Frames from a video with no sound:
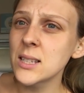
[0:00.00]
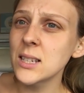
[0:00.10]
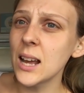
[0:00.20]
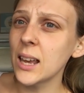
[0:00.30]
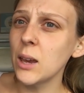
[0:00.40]

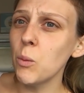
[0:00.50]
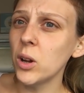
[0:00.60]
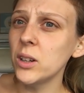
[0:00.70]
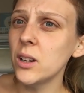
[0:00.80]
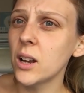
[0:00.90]
snacky
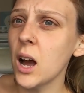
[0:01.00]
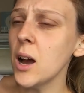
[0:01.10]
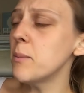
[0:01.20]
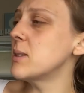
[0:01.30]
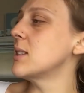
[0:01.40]
wonder
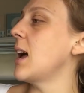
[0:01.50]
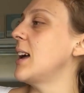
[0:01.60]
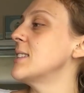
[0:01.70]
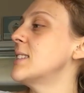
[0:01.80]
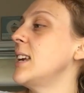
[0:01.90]
cups
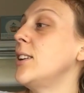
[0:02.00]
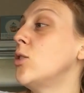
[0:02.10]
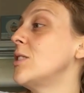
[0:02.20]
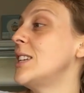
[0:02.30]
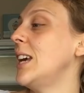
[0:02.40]
as seen
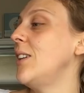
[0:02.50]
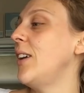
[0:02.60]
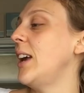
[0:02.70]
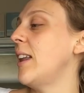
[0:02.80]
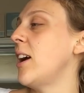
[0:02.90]
on TV.